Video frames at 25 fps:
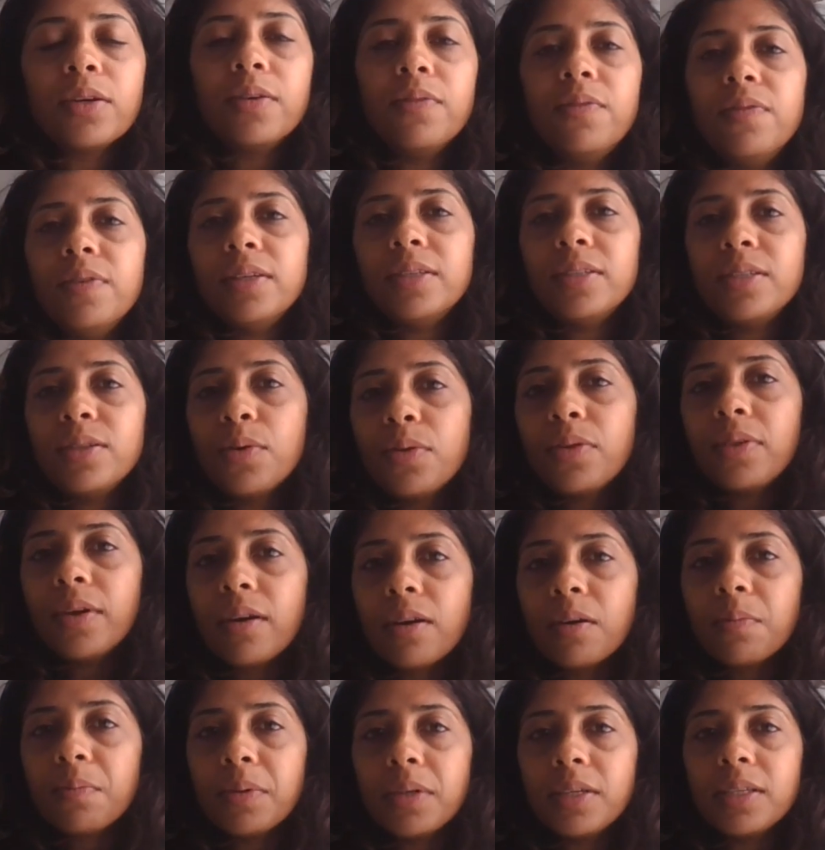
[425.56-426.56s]
good
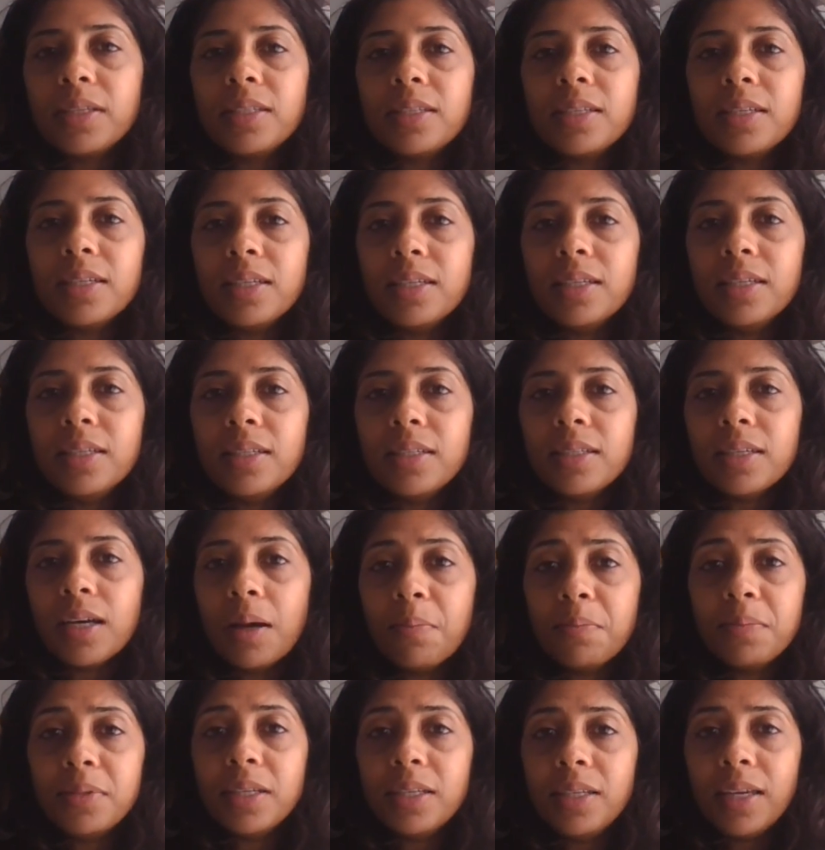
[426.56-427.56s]
physiotherapist is
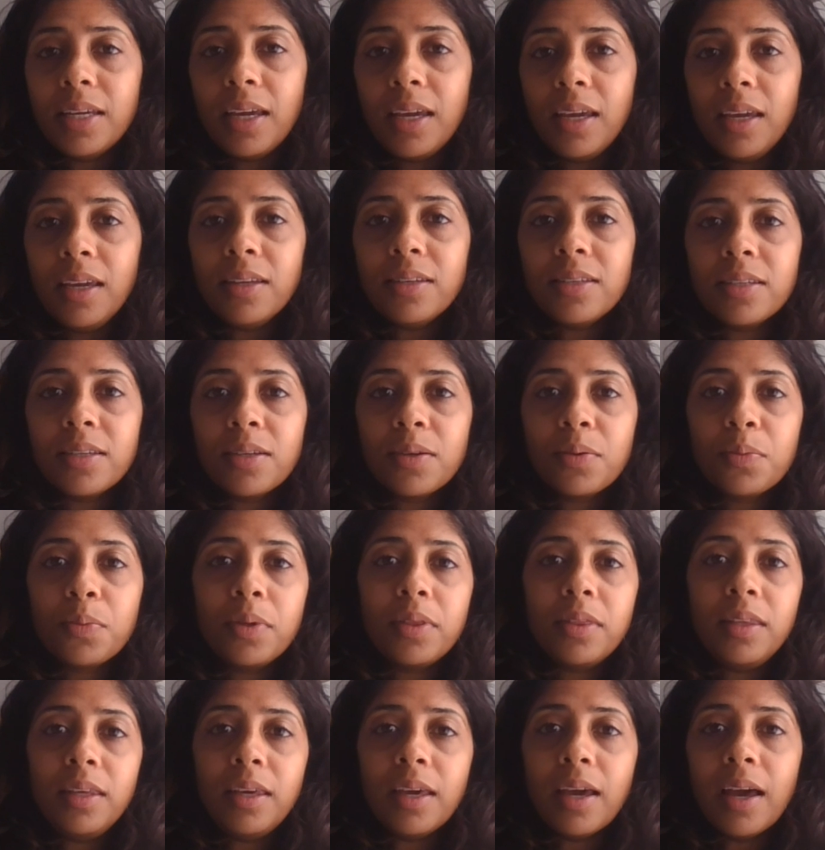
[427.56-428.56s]
up to date
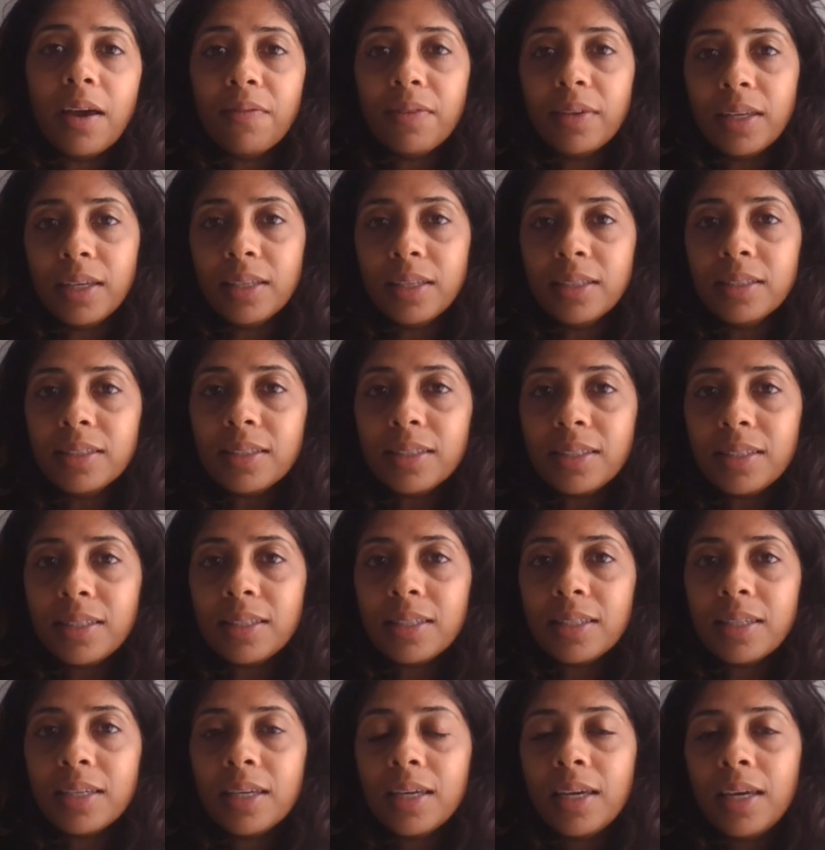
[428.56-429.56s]
with the
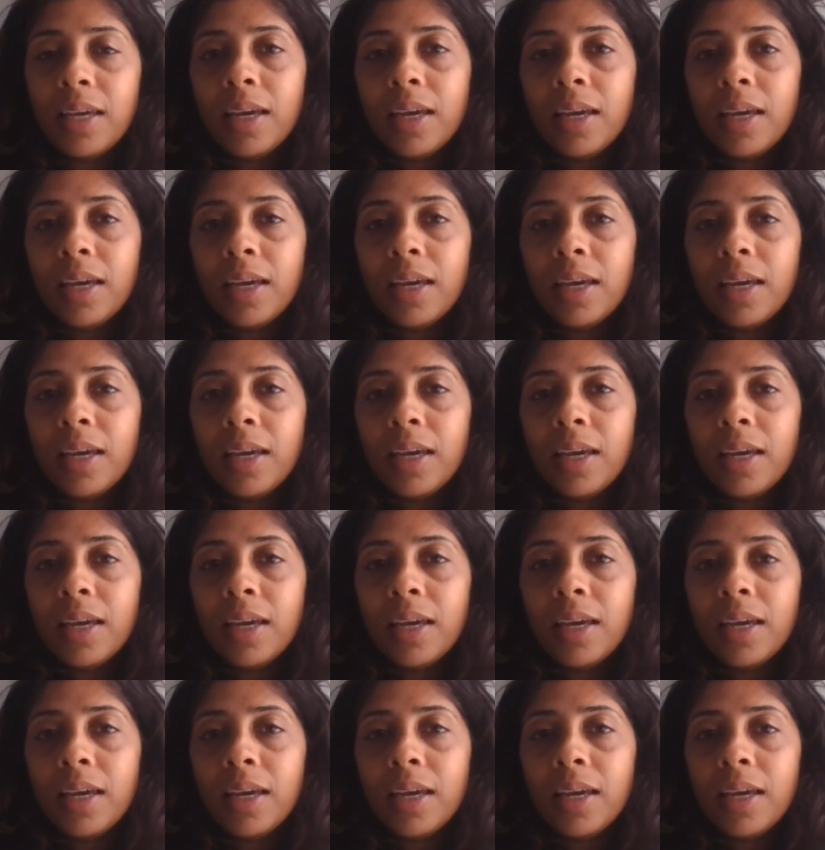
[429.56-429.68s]
evidence.